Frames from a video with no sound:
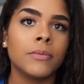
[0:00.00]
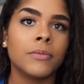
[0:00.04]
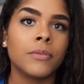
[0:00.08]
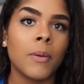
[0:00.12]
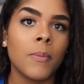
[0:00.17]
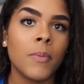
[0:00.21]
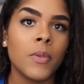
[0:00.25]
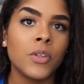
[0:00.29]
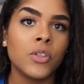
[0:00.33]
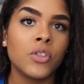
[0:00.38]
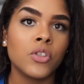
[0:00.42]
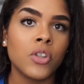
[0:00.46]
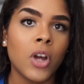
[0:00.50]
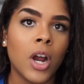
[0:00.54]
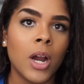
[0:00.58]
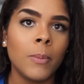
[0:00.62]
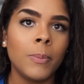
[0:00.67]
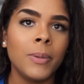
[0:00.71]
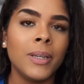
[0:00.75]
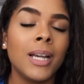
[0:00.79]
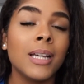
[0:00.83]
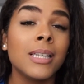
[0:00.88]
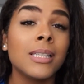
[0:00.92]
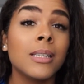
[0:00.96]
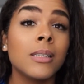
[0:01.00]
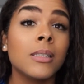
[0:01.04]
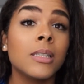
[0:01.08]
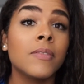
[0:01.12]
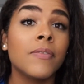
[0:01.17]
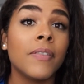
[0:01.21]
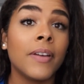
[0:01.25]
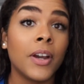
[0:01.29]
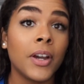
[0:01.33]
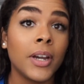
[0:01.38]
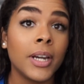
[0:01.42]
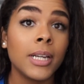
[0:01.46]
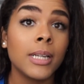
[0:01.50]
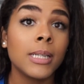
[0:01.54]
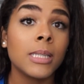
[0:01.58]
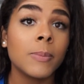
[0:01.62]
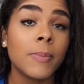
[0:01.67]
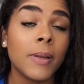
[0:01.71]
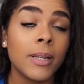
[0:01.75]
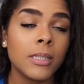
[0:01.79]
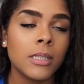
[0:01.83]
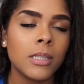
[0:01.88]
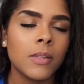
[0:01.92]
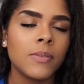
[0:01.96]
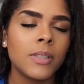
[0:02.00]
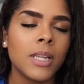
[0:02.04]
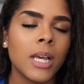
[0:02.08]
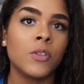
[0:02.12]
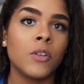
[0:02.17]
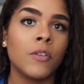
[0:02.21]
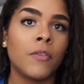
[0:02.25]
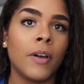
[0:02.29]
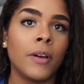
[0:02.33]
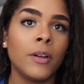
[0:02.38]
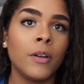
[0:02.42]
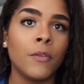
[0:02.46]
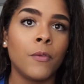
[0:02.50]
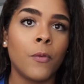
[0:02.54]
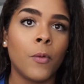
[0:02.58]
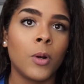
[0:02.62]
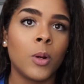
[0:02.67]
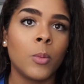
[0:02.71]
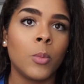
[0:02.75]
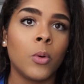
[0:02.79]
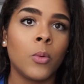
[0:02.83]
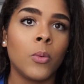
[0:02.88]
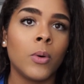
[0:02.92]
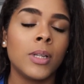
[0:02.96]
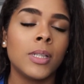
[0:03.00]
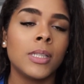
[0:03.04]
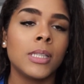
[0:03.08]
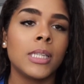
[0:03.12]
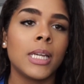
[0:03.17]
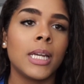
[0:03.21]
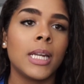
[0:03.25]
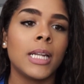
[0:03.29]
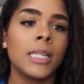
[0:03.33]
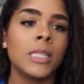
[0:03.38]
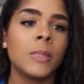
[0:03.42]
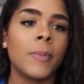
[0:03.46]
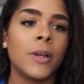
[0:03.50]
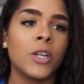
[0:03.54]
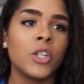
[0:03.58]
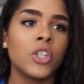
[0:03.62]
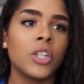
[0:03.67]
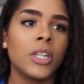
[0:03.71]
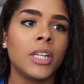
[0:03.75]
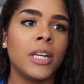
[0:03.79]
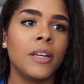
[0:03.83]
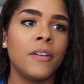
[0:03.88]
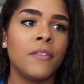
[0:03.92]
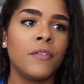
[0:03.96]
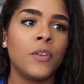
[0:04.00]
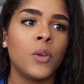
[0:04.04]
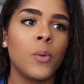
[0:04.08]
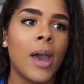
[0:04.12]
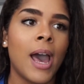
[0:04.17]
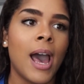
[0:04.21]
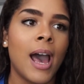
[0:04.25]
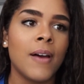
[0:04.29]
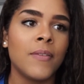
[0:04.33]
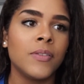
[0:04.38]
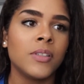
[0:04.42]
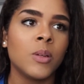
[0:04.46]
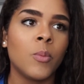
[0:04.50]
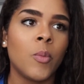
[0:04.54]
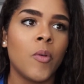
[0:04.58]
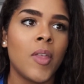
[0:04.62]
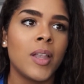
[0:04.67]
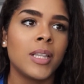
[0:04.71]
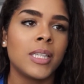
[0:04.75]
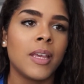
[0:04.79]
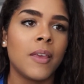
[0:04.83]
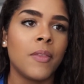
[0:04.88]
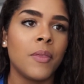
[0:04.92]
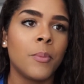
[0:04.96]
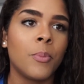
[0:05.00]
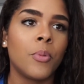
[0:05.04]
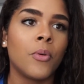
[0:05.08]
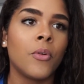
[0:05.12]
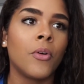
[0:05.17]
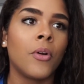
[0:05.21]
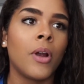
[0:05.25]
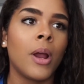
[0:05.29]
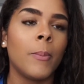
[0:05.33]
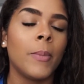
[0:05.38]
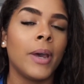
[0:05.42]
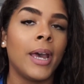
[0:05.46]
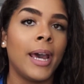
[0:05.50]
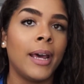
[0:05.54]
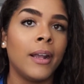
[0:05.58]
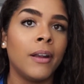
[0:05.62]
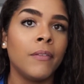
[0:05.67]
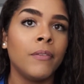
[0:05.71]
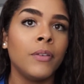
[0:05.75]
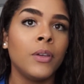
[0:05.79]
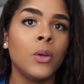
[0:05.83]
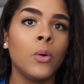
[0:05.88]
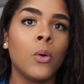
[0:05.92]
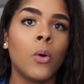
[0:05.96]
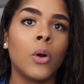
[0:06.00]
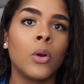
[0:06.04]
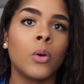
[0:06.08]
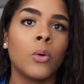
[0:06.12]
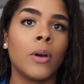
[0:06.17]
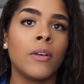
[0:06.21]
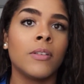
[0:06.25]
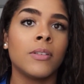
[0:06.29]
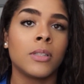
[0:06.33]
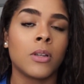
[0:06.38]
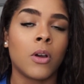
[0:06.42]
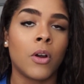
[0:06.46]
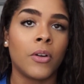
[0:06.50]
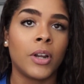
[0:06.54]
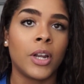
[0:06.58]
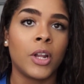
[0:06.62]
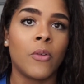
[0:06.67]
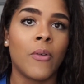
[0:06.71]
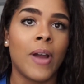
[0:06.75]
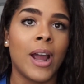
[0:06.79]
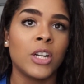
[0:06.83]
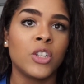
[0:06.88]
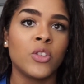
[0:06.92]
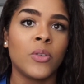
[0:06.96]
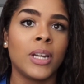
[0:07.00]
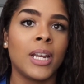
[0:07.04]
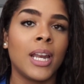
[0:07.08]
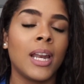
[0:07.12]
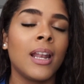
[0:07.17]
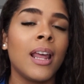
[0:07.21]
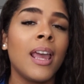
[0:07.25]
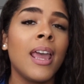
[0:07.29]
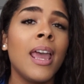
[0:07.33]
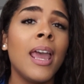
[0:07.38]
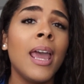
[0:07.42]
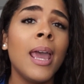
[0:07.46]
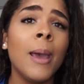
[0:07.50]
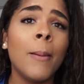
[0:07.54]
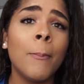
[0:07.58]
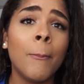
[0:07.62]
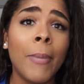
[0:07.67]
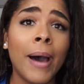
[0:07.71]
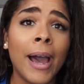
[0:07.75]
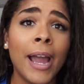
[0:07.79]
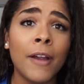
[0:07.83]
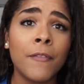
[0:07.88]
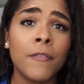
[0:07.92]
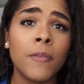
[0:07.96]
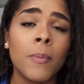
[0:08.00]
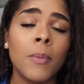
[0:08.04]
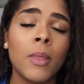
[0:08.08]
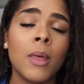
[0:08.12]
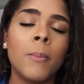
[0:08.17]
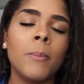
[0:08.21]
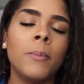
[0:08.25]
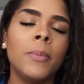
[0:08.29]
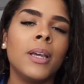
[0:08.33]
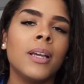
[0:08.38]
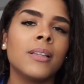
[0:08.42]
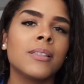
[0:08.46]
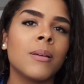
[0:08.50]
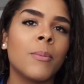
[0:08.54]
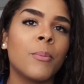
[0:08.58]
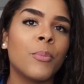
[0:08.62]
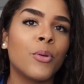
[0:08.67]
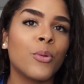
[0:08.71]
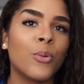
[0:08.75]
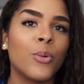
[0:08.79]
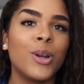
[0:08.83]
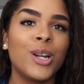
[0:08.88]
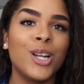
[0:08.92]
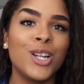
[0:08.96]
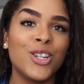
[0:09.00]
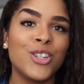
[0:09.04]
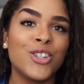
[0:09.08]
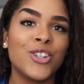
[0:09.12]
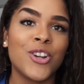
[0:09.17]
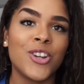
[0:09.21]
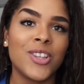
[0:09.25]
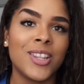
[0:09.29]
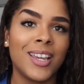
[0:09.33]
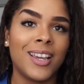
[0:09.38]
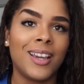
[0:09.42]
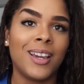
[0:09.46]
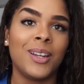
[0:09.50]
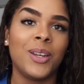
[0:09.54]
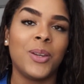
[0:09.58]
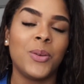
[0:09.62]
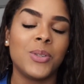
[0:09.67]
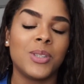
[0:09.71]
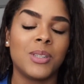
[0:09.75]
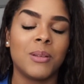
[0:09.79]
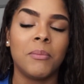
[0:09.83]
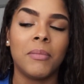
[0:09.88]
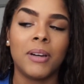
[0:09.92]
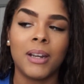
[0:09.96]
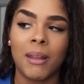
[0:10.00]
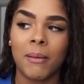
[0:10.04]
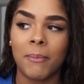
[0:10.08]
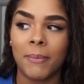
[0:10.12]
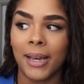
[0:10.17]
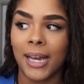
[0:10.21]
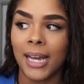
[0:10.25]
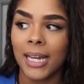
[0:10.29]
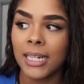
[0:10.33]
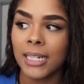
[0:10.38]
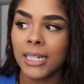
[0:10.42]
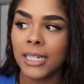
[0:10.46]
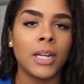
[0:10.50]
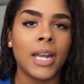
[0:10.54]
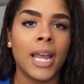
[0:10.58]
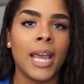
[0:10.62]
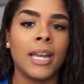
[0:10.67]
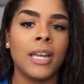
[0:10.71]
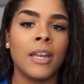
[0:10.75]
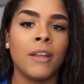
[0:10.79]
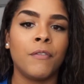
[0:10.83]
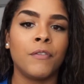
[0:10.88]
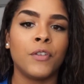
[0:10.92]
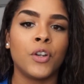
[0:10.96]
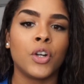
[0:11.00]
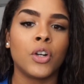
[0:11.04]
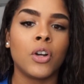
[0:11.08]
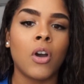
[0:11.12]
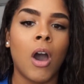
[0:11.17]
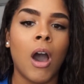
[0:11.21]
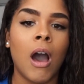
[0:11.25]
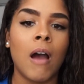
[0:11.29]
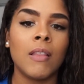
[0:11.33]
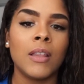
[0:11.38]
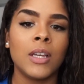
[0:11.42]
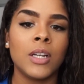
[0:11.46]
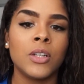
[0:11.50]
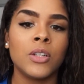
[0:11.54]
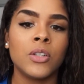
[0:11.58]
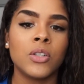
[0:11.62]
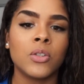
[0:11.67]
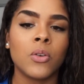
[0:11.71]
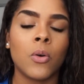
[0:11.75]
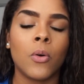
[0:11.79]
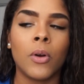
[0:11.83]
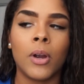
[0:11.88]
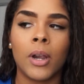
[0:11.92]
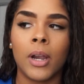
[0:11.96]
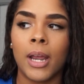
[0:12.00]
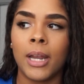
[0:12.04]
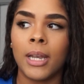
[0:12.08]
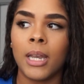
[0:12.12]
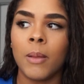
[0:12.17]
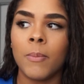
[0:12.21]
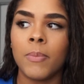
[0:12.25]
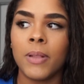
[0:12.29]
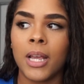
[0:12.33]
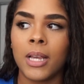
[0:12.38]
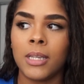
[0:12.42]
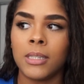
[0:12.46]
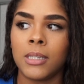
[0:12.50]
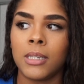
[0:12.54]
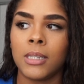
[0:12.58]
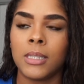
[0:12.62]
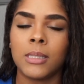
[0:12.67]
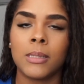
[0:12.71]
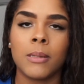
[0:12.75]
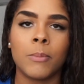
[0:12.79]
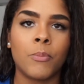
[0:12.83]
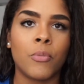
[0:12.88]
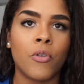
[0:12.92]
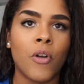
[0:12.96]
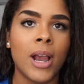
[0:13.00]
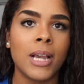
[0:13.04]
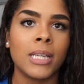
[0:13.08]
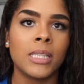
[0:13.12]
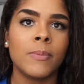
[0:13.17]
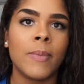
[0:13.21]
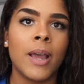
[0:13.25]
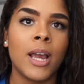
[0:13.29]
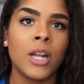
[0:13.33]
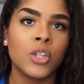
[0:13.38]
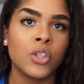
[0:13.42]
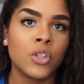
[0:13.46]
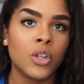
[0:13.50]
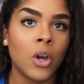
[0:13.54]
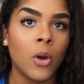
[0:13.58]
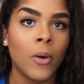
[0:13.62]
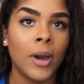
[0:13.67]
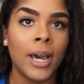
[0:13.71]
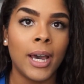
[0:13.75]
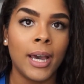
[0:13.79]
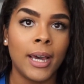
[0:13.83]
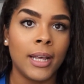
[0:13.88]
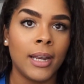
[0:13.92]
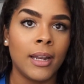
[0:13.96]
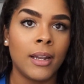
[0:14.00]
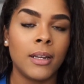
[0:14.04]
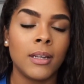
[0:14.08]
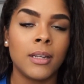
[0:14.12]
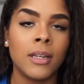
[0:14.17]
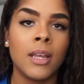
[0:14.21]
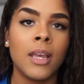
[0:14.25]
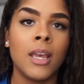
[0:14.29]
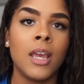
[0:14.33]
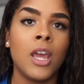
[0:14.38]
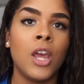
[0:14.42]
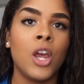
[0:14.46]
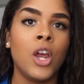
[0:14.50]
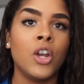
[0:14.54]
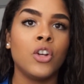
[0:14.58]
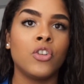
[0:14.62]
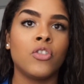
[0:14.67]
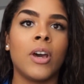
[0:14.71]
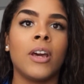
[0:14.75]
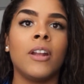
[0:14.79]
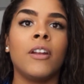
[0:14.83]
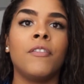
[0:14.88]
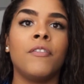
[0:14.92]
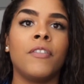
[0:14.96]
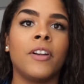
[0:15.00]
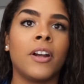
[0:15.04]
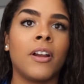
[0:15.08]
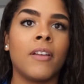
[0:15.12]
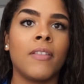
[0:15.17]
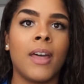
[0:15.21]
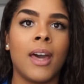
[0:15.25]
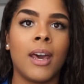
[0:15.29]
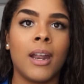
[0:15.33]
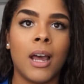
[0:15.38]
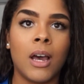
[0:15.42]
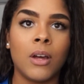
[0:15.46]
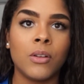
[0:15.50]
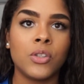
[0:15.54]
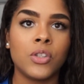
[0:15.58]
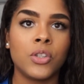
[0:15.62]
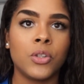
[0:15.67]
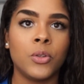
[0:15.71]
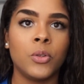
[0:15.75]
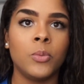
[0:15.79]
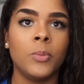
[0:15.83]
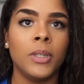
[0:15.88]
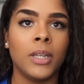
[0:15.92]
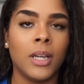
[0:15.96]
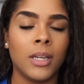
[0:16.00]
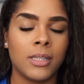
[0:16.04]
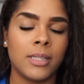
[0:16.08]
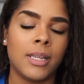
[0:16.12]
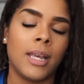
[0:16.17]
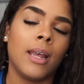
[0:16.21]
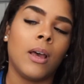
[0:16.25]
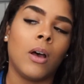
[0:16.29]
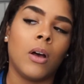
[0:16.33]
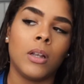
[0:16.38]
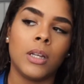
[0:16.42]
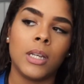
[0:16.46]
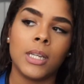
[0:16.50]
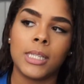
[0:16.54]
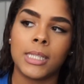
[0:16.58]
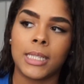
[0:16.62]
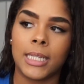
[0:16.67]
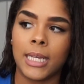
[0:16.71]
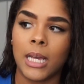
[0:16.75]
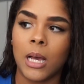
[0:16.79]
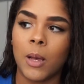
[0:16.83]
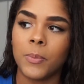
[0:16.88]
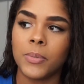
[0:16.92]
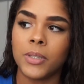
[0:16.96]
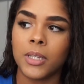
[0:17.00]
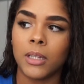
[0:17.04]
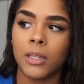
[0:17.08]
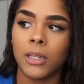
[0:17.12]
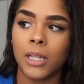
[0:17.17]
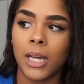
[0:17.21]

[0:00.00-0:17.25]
from the start, because it's very expensive. So find affordable ones, and especially if you have someone that's in the program ahead of you or who has already graduated, buy from them, because I'm pretty sure they can use the money back. And if your college or any places price match, go ahead and try to figure that out too, because that honestly helps a